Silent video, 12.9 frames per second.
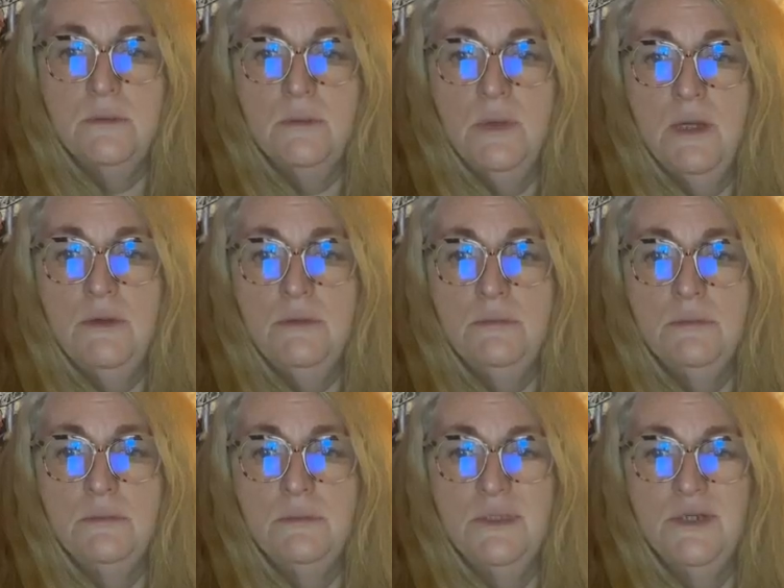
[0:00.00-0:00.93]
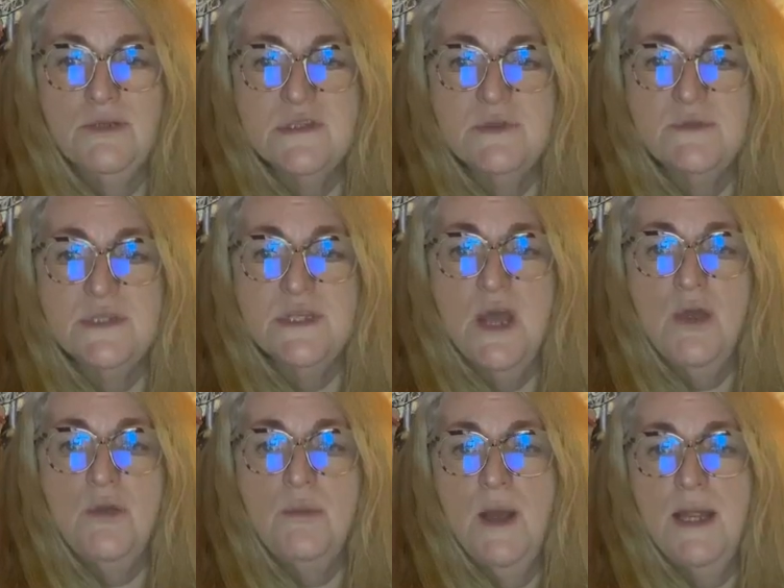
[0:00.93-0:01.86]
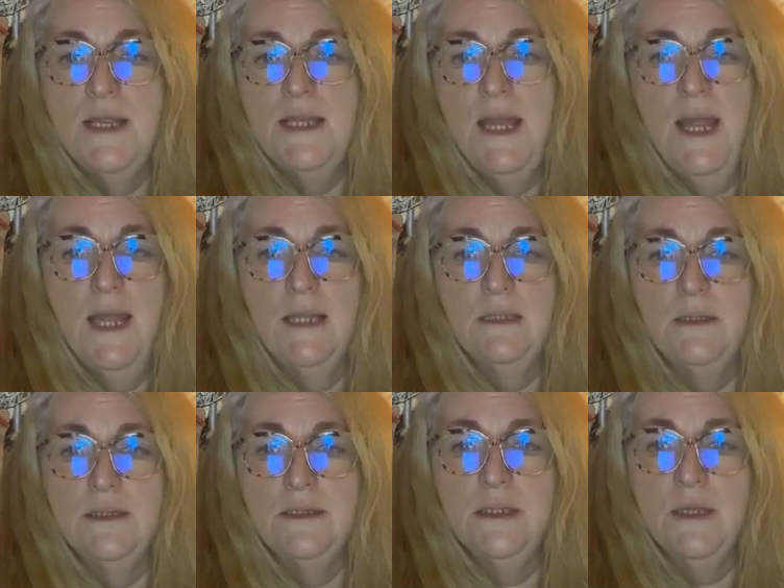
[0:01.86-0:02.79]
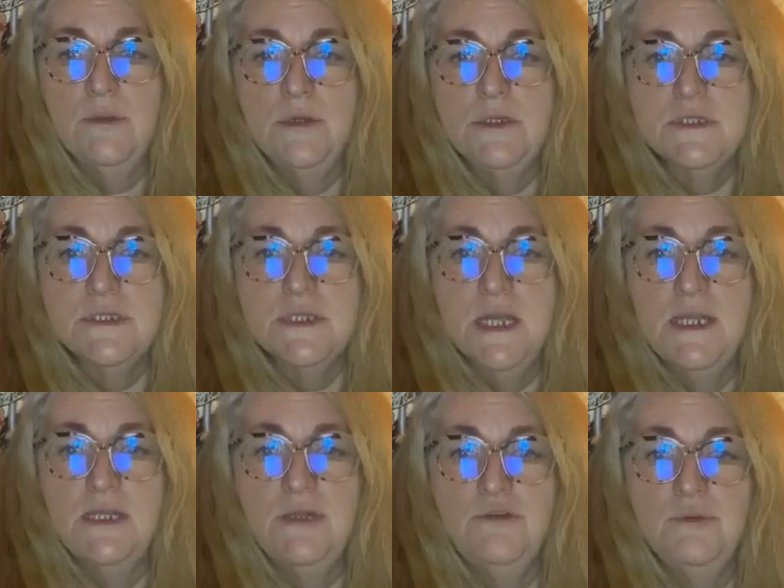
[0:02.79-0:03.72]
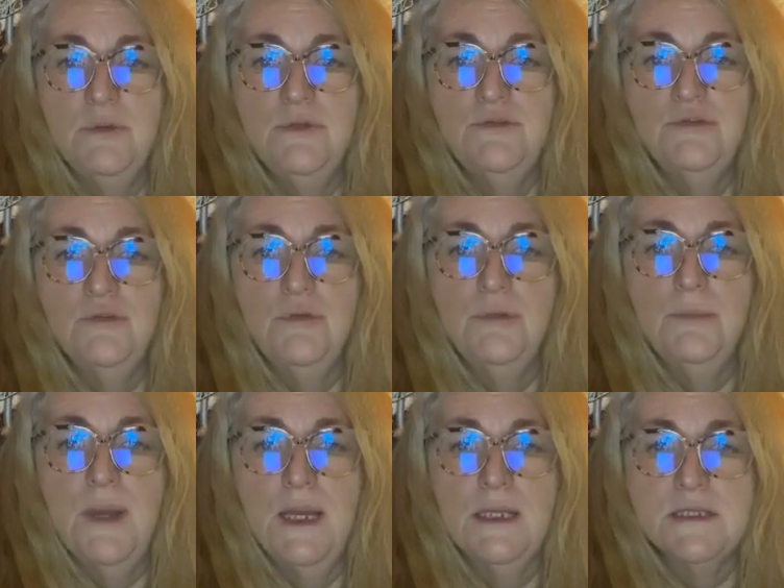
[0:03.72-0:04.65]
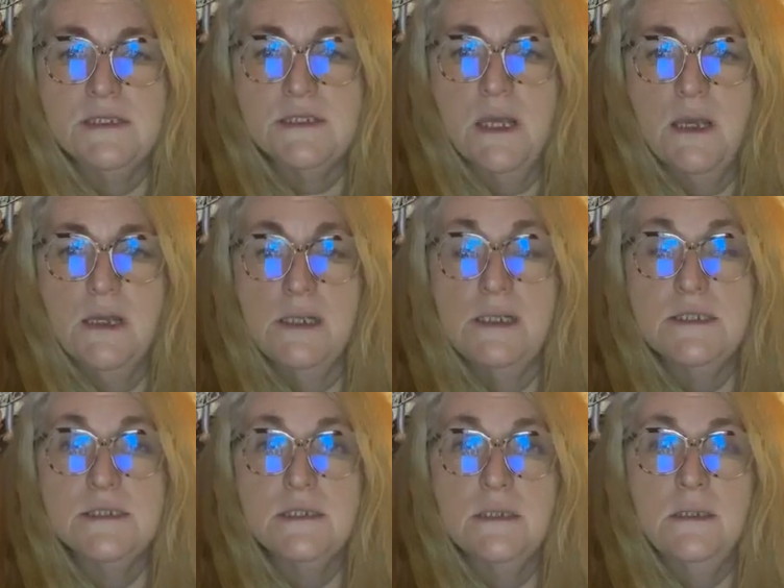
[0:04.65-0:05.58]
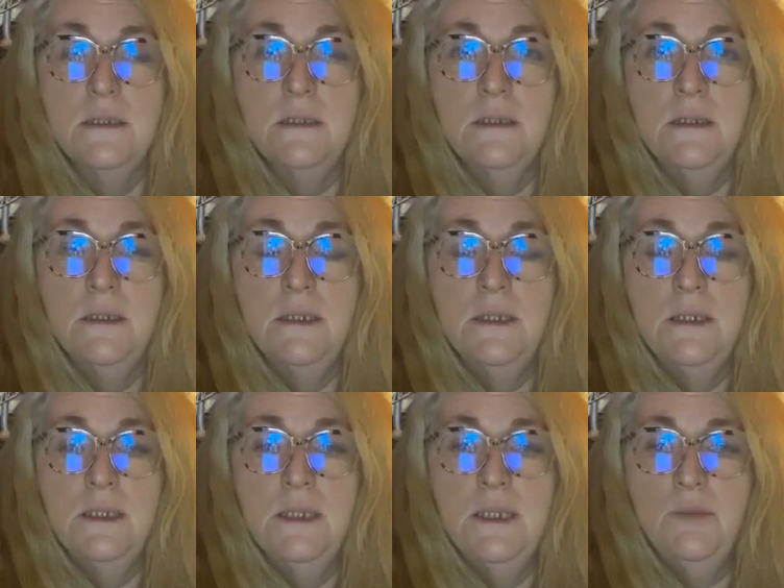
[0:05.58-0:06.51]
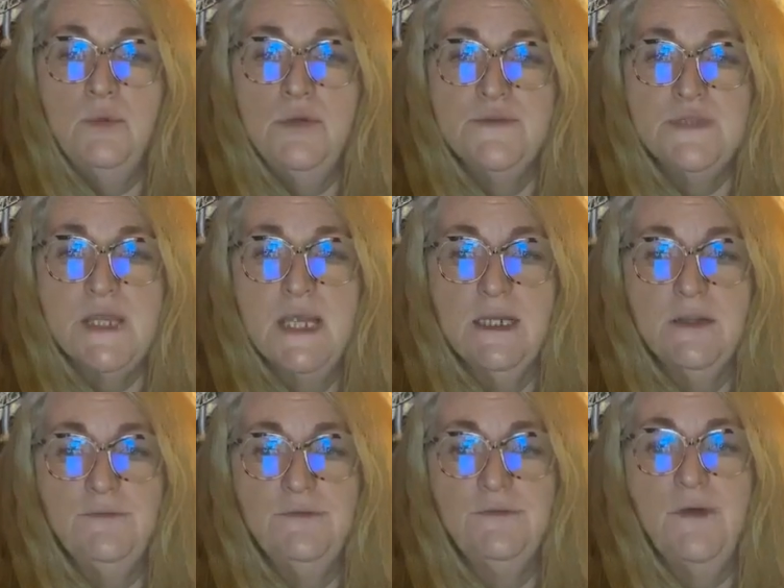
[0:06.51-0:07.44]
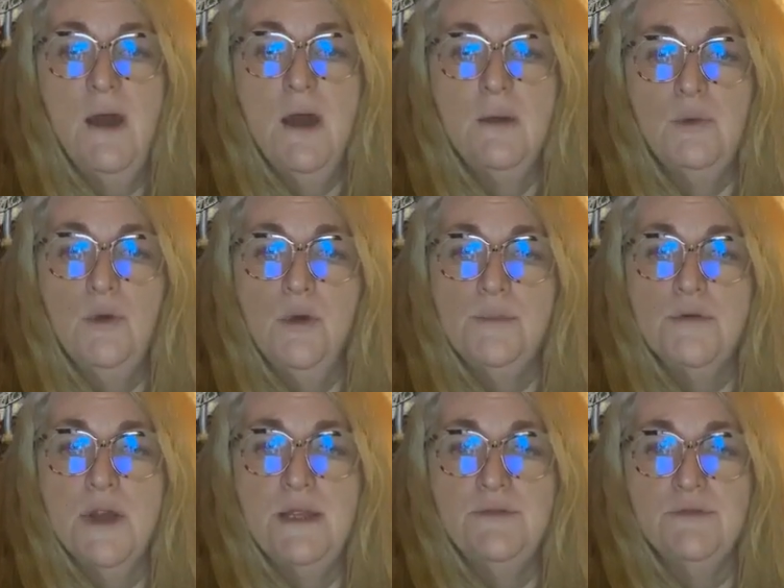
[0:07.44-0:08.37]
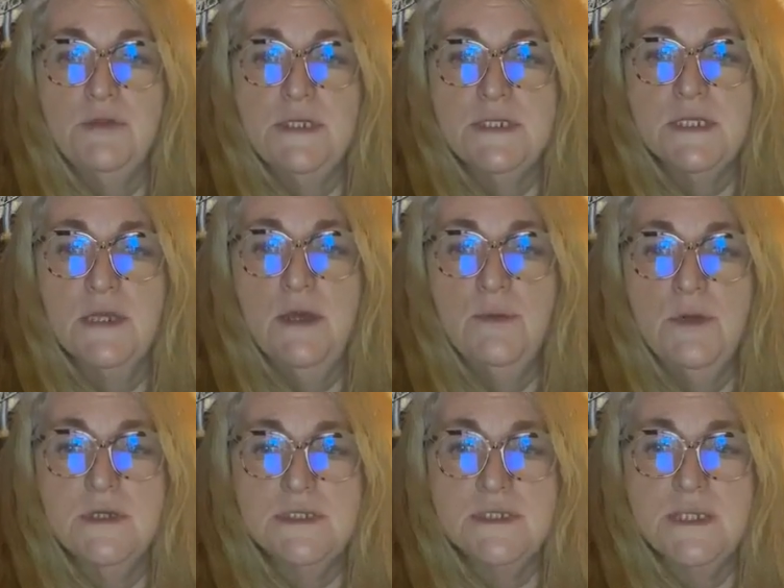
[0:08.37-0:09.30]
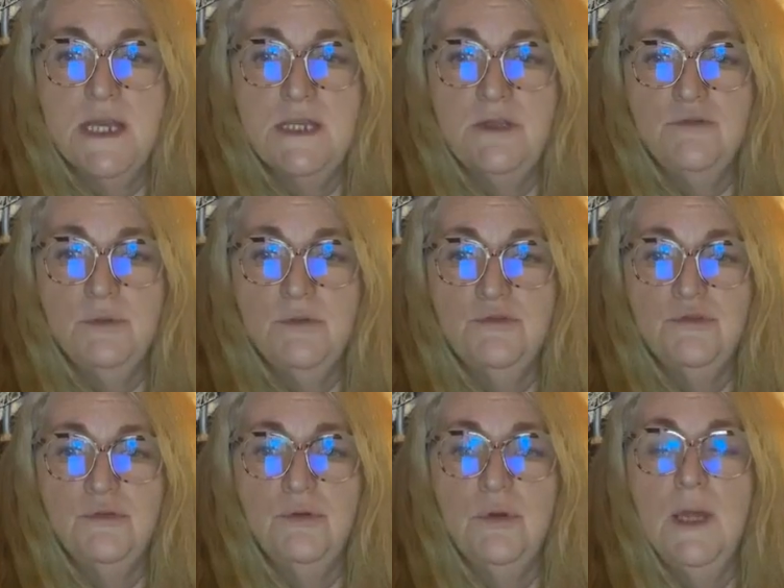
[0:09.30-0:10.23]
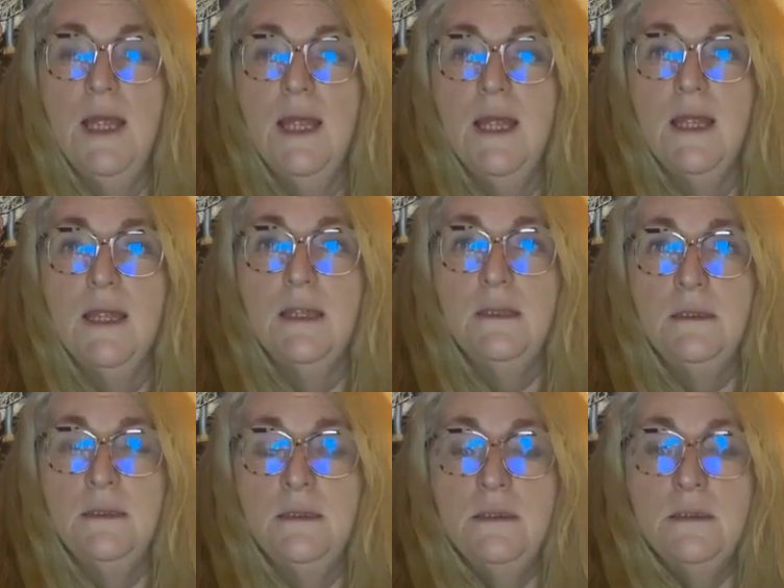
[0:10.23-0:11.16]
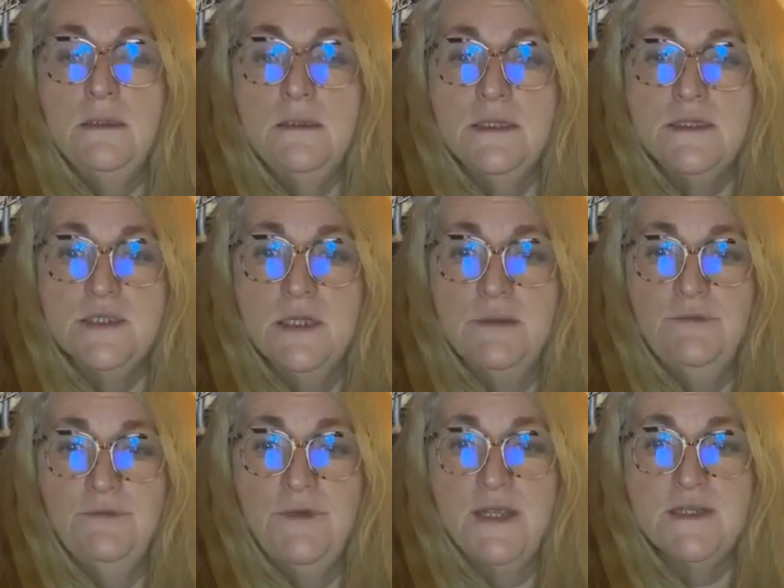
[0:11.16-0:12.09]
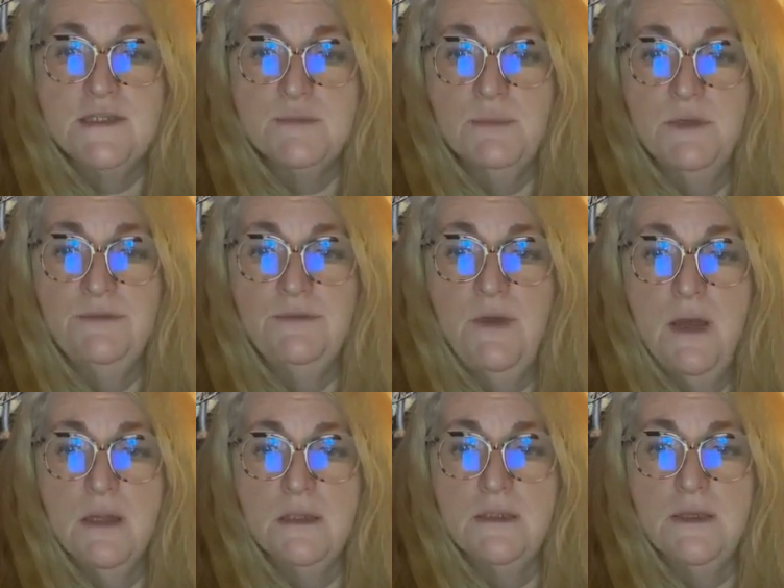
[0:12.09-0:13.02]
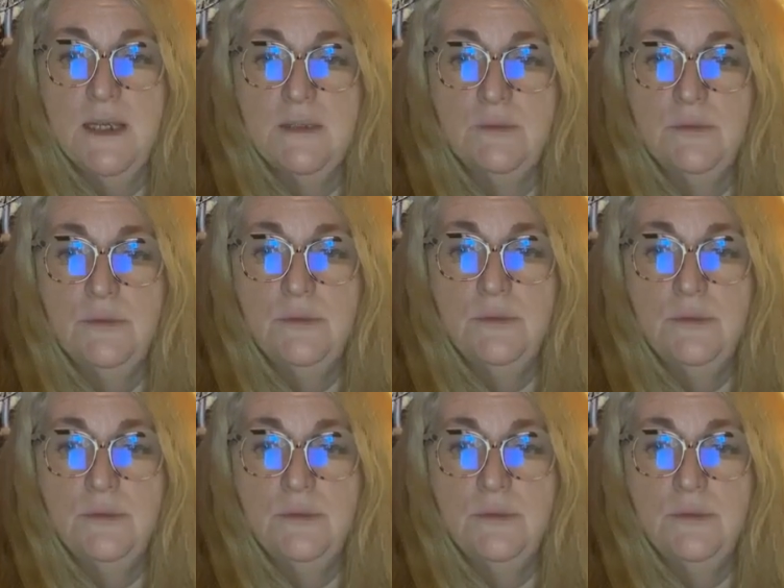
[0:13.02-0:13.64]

there was no way in hell I'd go on stage with a short back and sides. It would have taken far more bravery to go on stage with short hair than to have faced my father down.